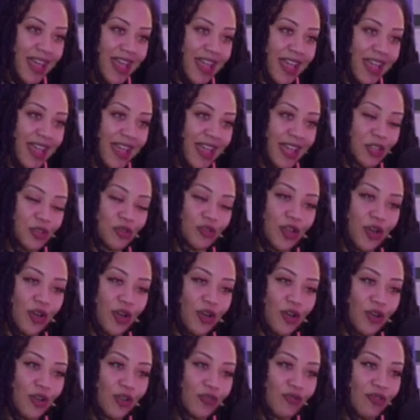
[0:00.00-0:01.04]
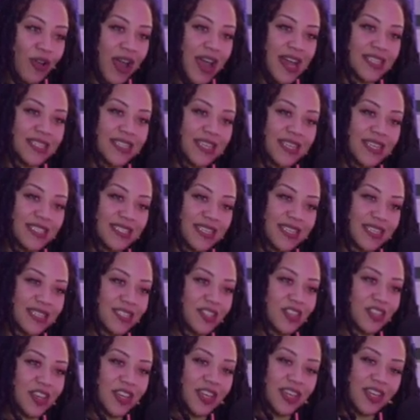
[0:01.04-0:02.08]
And risings
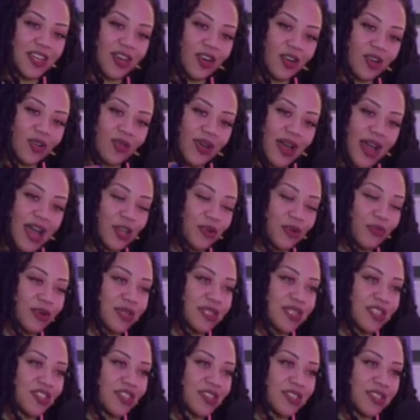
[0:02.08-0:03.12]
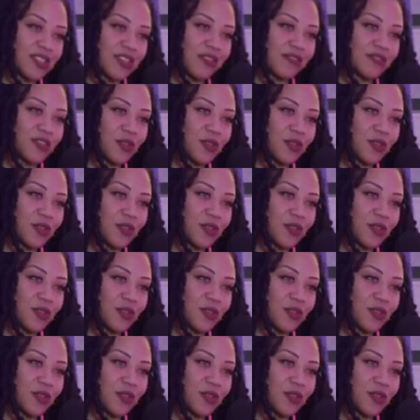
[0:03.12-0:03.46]
is your ego and how you present yourself to the